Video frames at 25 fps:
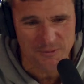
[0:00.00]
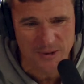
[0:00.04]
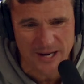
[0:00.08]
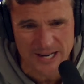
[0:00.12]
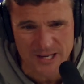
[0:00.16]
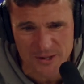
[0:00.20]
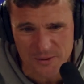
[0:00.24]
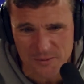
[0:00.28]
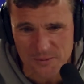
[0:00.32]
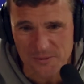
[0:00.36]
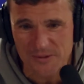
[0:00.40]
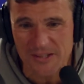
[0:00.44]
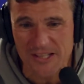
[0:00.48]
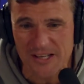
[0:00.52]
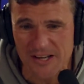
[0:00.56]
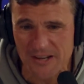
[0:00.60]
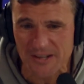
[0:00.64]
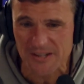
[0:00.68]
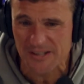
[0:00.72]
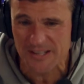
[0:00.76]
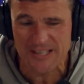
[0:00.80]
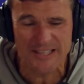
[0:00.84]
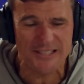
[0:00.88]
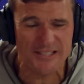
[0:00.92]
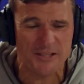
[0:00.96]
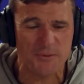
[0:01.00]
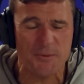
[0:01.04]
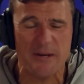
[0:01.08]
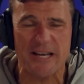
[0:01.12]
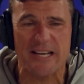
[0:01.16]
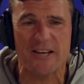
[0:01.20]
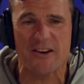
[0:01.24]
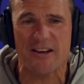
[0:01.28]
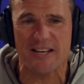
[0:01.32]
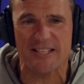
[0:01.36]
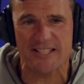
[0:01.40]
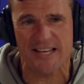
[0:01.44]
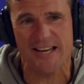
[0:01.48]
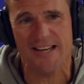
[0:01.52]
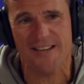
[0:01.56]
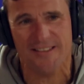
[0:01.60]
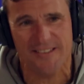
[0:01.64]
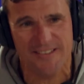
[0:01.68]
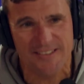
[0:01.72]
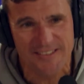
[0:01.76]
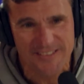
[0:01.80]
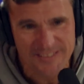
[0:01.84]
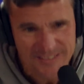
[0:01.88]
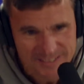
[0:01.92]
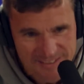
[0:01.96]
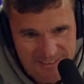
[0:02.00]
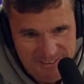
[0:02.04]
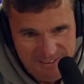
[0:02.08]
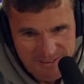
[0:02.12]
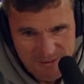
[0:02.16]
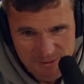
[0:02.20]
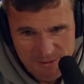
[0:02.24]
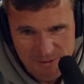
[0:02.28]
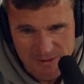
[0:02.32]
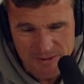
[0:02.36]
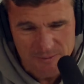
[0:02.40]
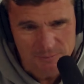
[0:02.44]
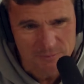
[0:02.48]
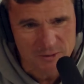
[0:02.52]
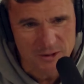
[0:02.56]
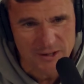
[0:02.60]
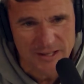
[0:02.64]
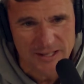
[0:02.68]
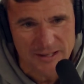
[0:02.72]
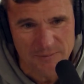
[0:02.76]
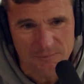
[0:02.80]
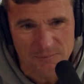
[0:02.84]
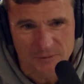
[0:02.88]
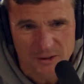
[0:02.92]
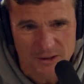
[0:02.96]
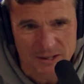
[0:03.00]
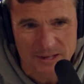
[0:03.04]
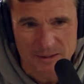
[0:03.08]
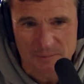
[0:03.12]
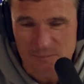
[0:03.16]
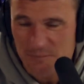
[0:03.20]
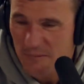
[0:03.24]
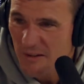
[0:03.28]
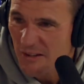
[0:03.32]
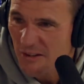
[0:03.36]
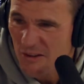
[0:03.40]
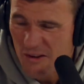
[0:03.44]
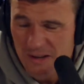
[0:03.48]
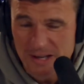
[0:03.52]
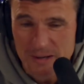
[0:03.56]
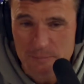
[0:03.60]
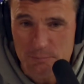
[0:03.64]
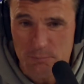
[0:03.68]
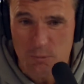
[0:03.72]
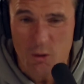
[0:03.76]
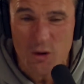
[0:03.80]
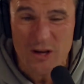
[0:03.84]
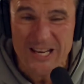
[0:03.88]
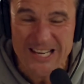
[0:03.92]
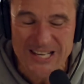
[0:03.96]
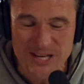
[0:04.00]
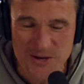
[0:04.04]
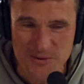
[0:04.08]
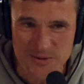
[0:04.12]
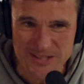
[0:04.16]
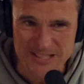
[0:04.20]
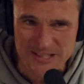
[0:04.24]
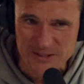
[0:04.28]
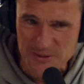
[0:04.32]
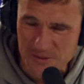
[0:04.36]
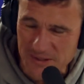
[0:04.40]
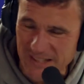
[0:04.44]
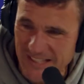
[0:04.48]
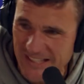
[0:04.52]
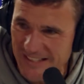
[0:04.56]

Randall, you know, it's 2019. I'm not gonna bully you into doing